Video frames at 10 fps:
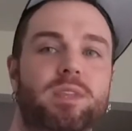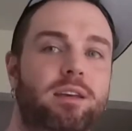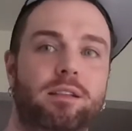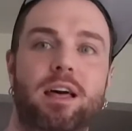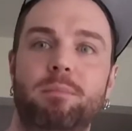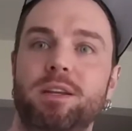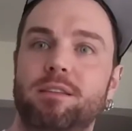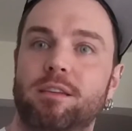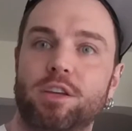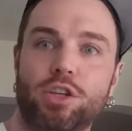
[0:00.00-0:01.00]
Lemon
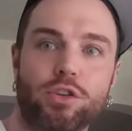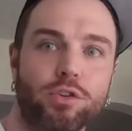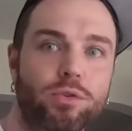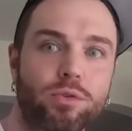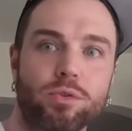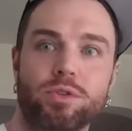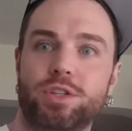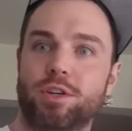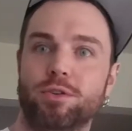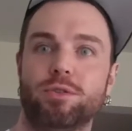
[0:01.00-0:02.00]
is a
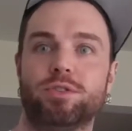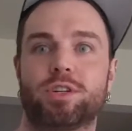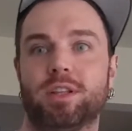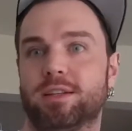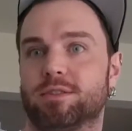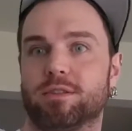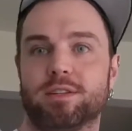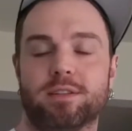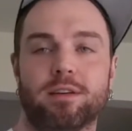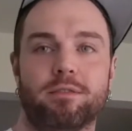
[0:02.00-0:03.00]
huge cleanser.
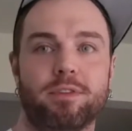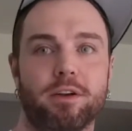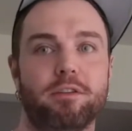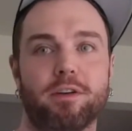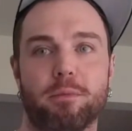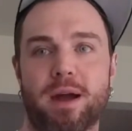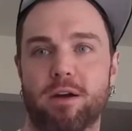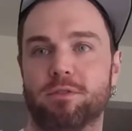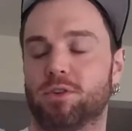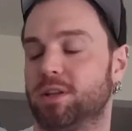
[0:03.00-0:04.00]
It's a very, very
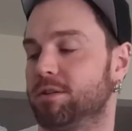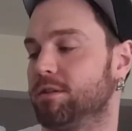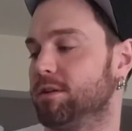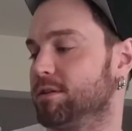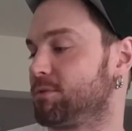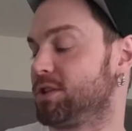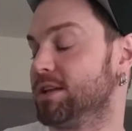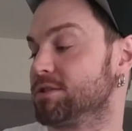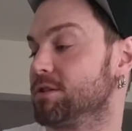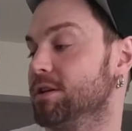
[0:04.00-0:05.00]
powerful
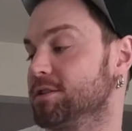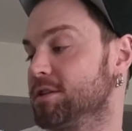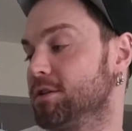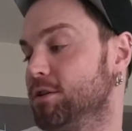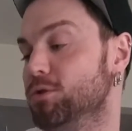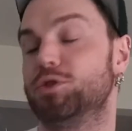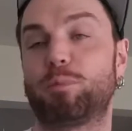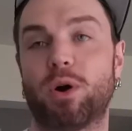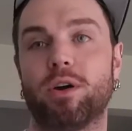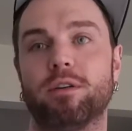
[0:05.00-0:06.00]
cleanser, and it's a huge
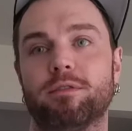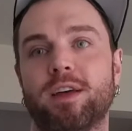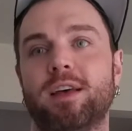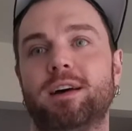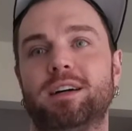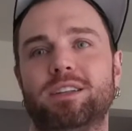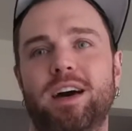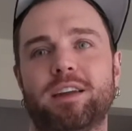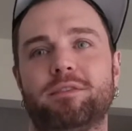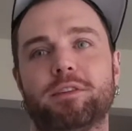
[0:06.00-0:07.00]
part of a
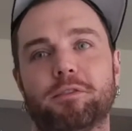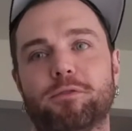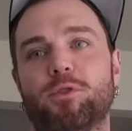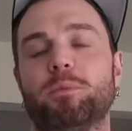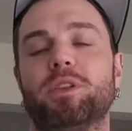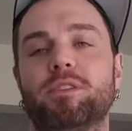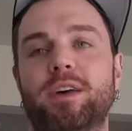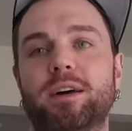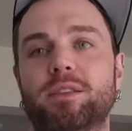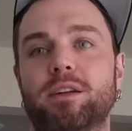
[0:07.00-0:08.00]
lot of different formulas
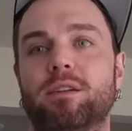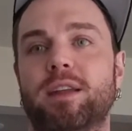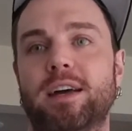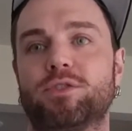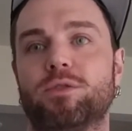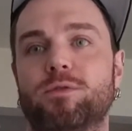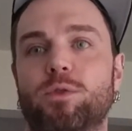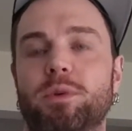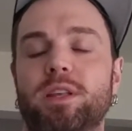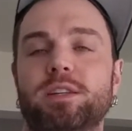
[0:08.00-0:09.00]
out there, natural
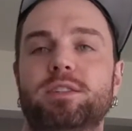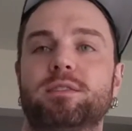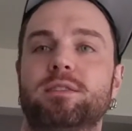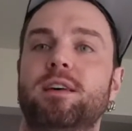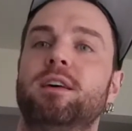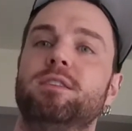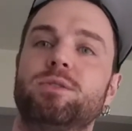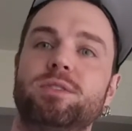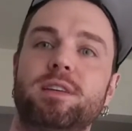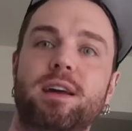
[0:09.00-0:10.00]
formulations.
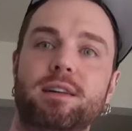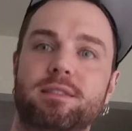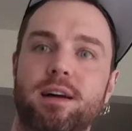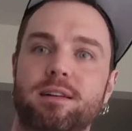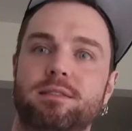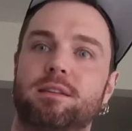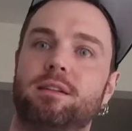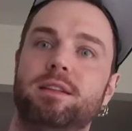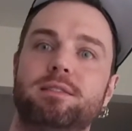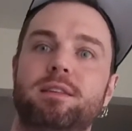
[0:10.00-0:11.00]
So it's a non-toxic
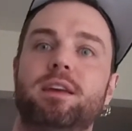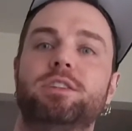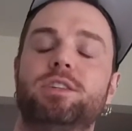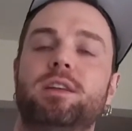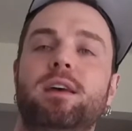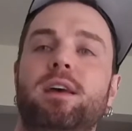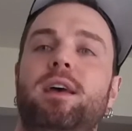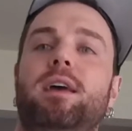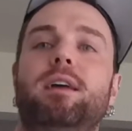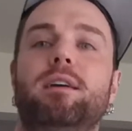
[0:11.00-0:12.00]
cleansing agent,
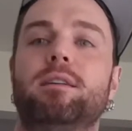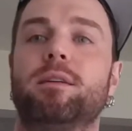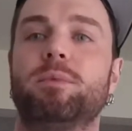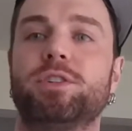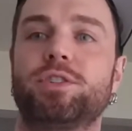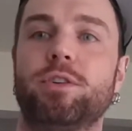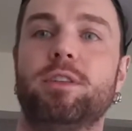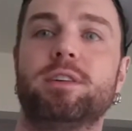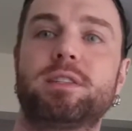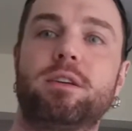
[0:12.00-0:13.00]
and I'm going to show you
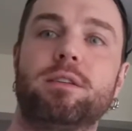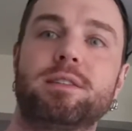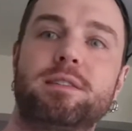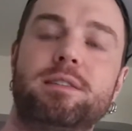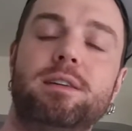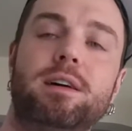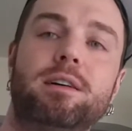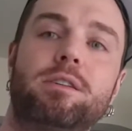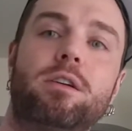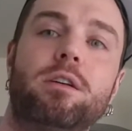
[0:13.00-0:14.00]
this here. This is the
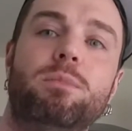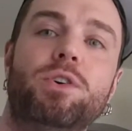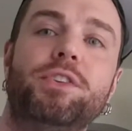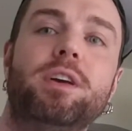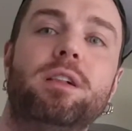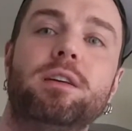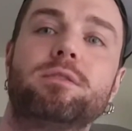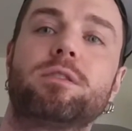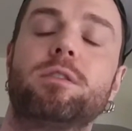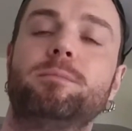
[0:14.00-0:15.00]
On Guard Multi
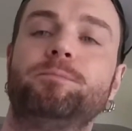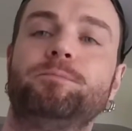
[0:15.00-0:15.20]
Cleanser.